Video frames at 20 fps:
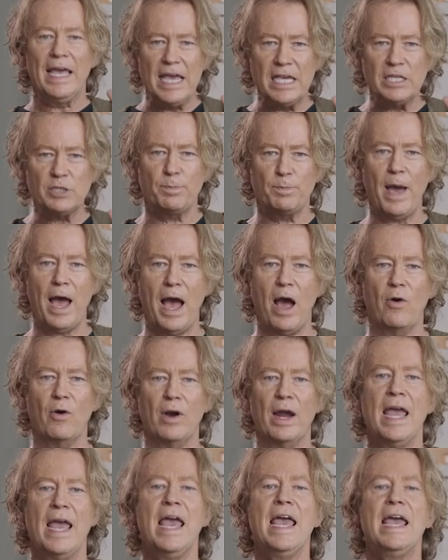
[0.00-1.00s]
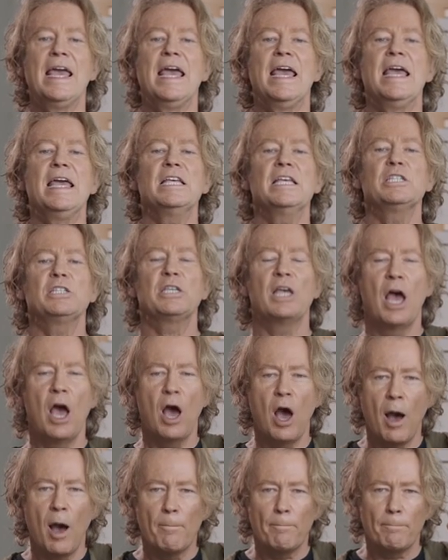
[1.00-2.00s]
His power, His
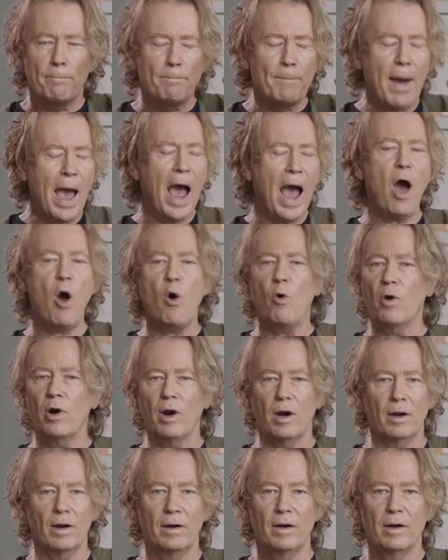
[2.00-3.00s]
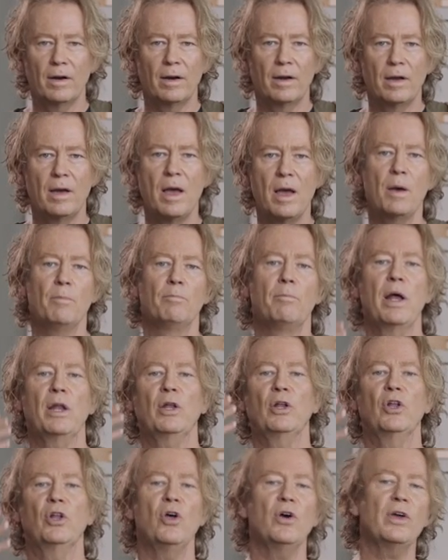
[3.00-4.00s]
power.
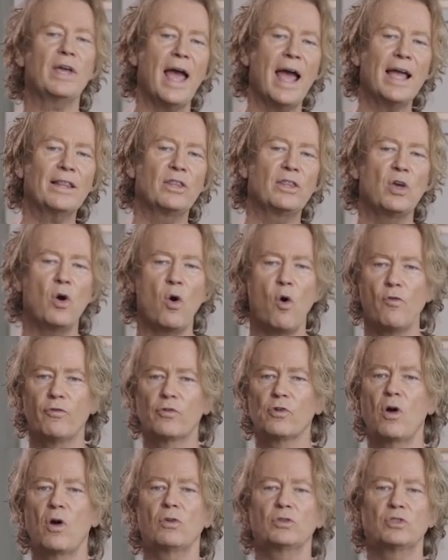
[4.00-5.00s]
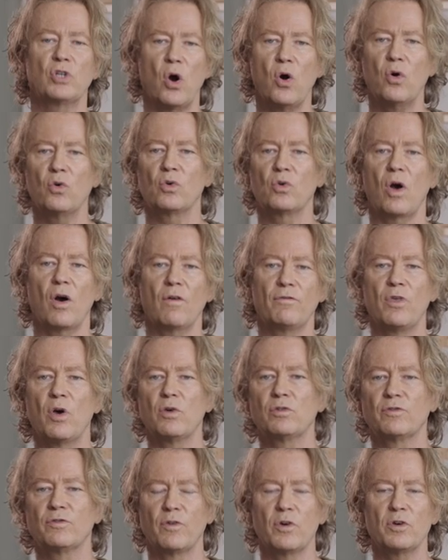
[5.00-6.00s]
But look at the overall tone of
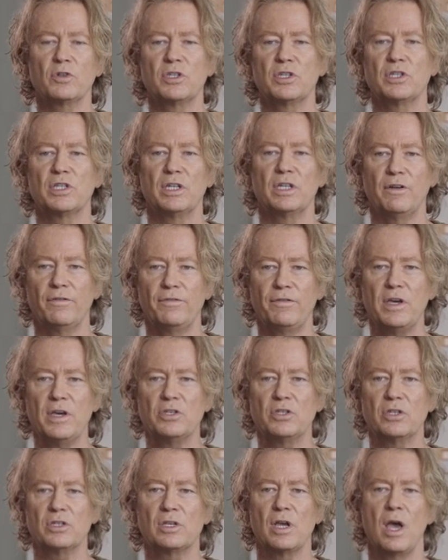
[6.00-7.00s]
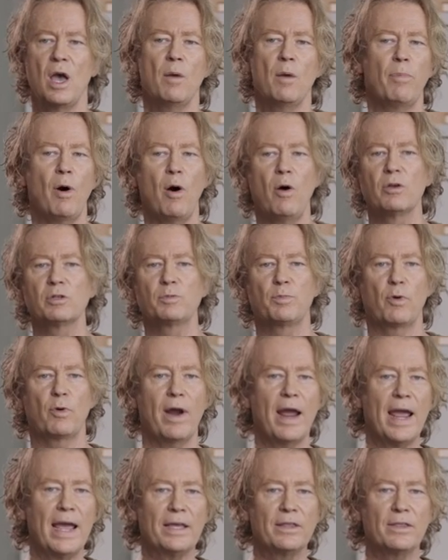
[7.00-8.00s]
those verses in Ephesians. Paul's
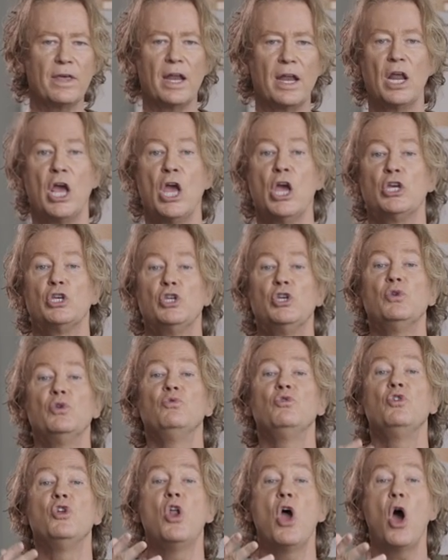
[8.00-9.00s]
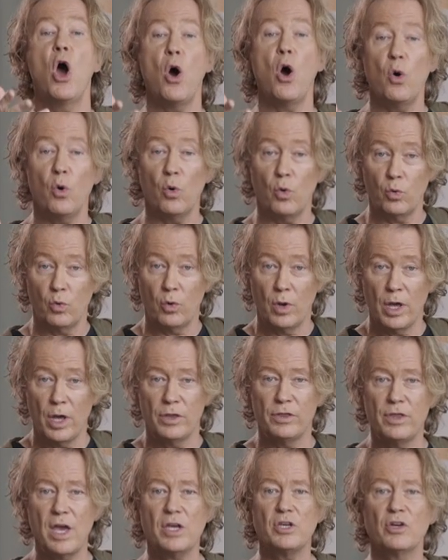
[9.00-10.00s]
praying that you know,
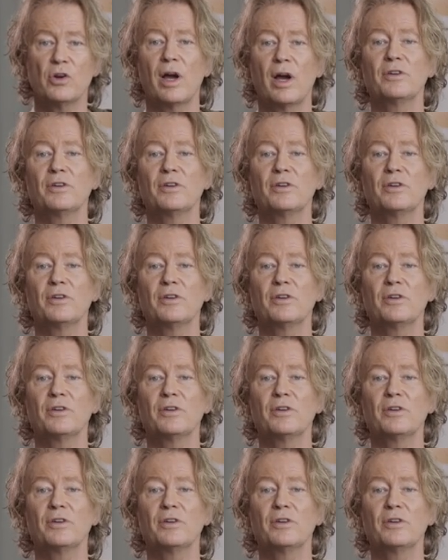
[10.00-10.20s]
that your